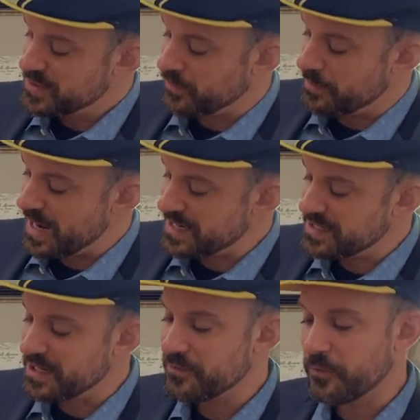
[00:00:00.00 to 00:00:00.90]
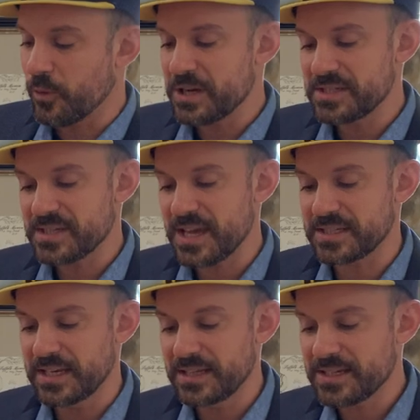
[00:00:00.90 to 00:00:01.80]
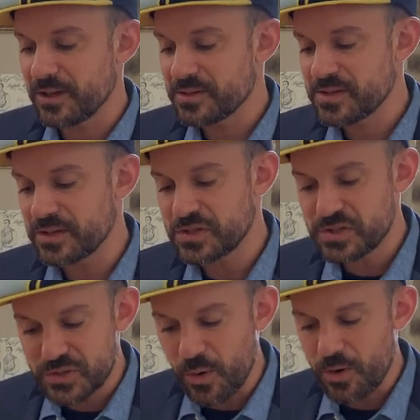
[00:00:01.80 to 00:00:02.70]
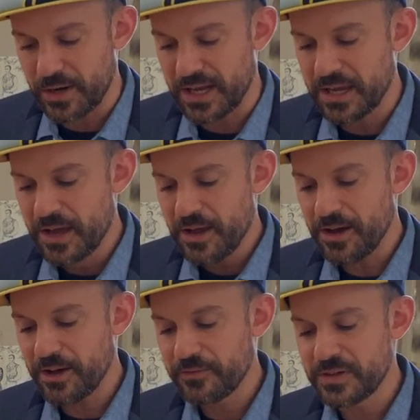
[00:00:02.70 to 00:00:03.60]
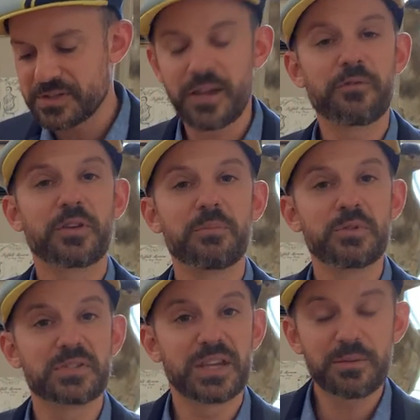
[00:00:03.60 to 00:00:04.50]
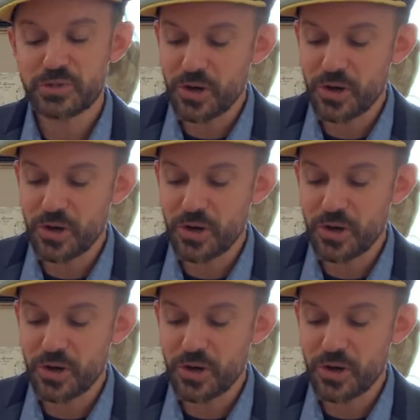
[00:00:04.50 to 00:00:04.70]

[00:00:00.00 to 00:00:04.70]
It's from 1946 and it tells the story of the Suffolk Museum,